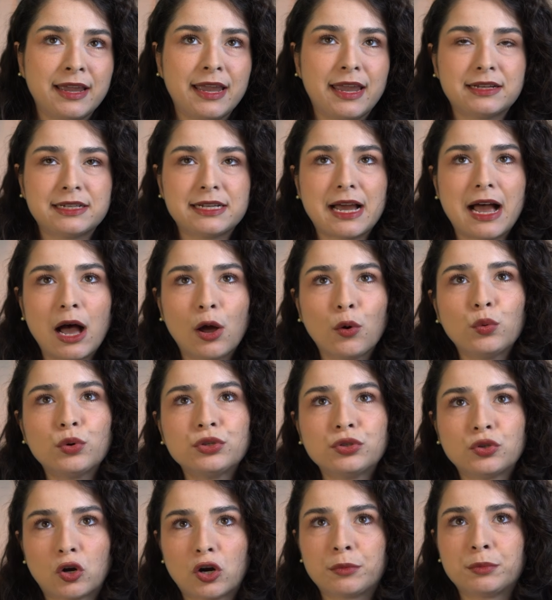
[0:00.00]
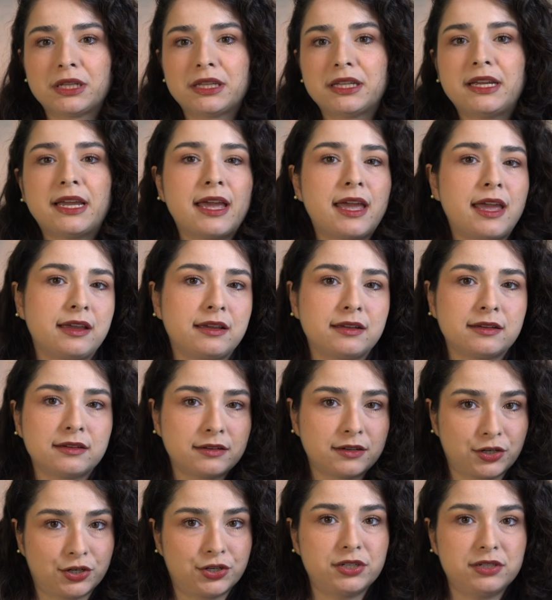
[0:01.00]
And I would normally hang
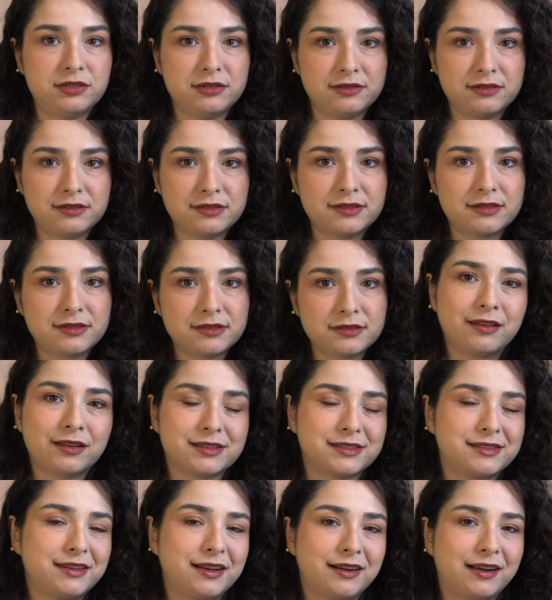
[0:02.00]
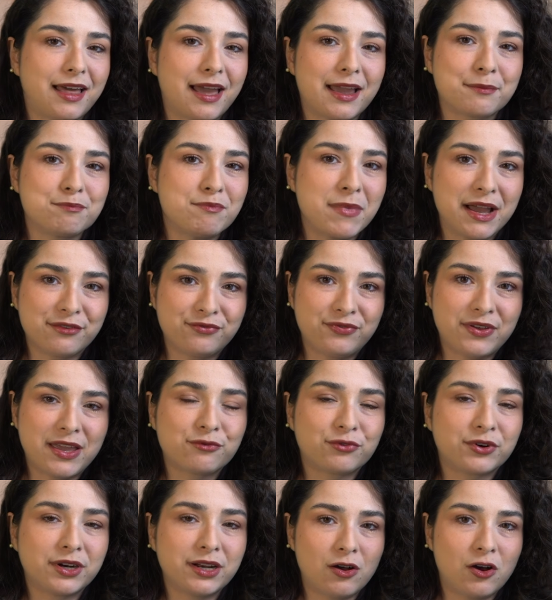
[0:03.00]
curtains, because they're like my
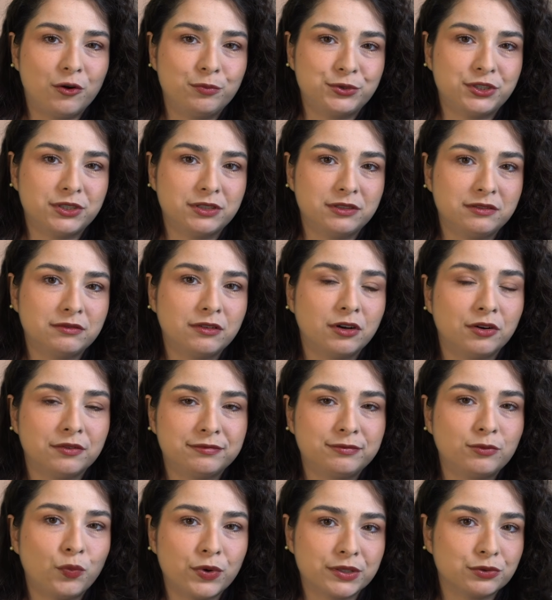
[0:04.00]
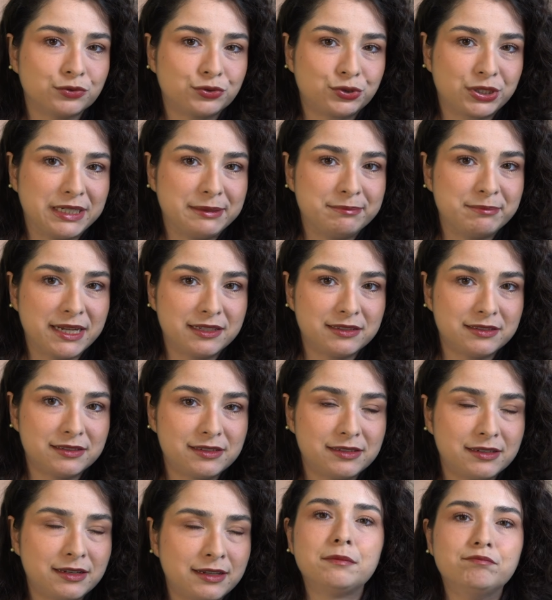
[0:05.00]
favorite option of window
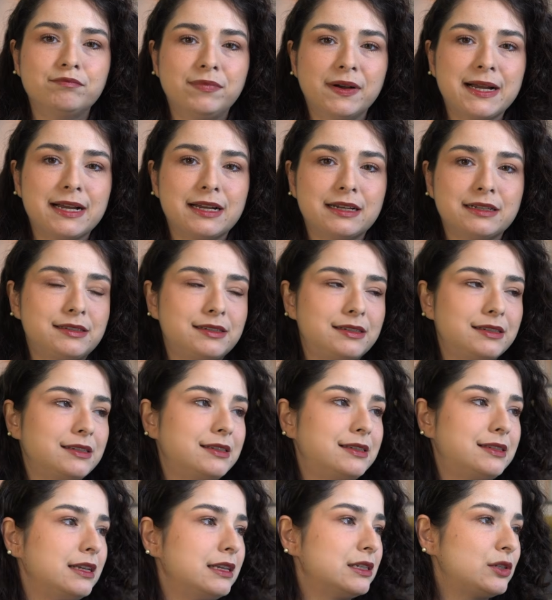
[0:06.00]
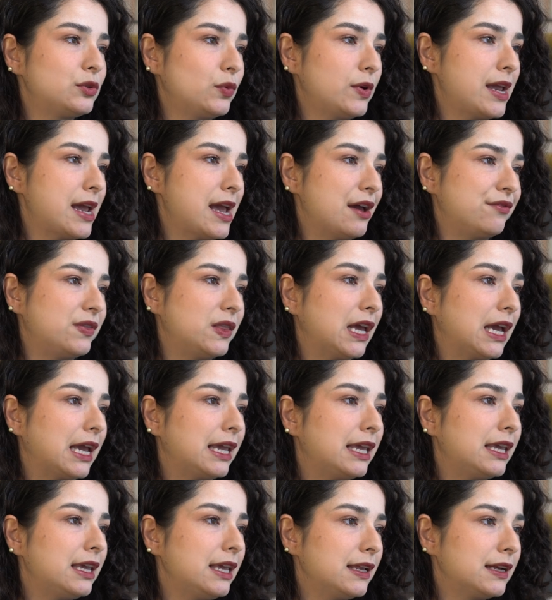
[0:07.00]
treatment. But since we have the
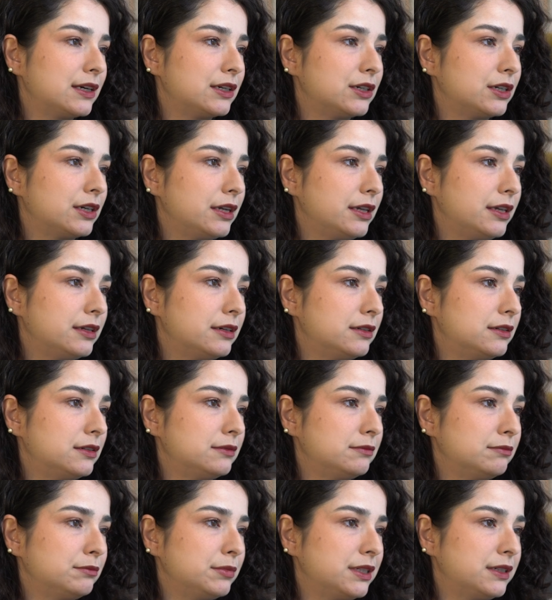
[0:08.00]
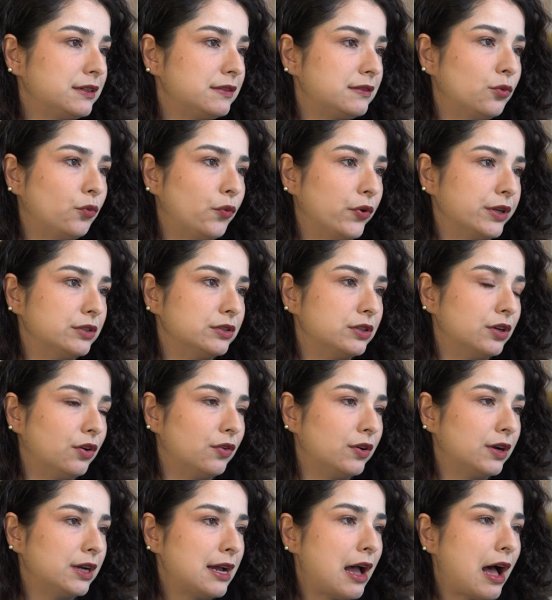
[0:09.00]
heater here beneath the window,
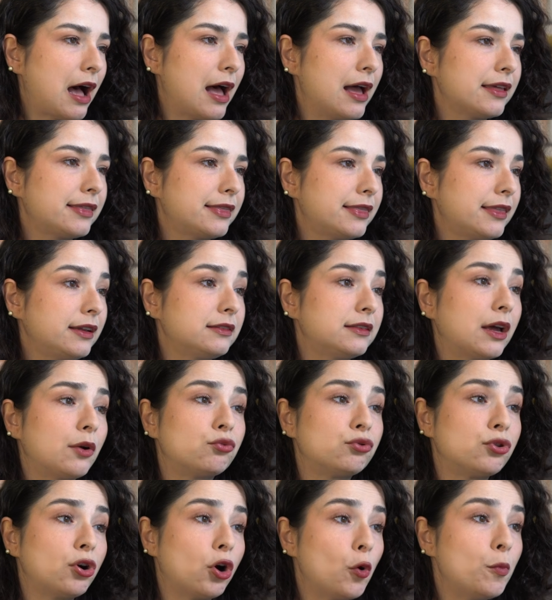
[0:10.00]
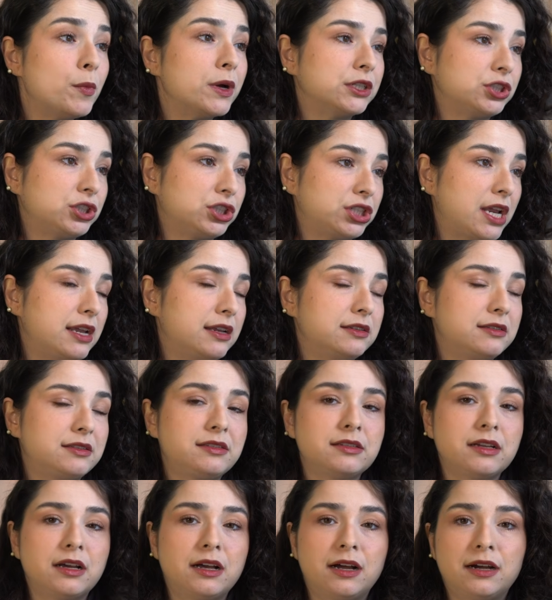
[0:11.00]
I think that Roman
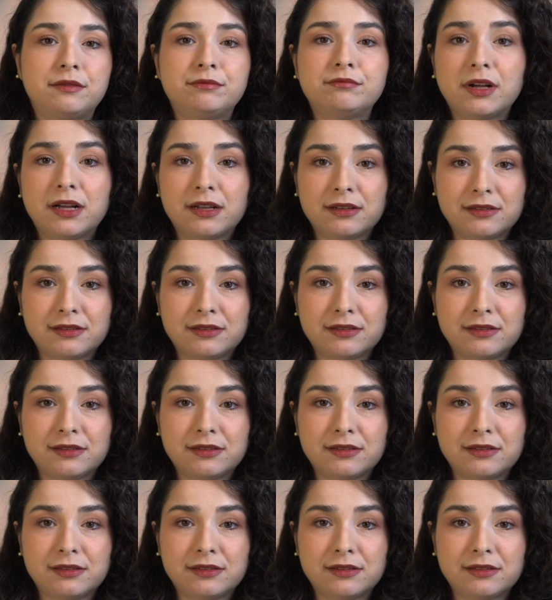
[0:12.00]
shades are a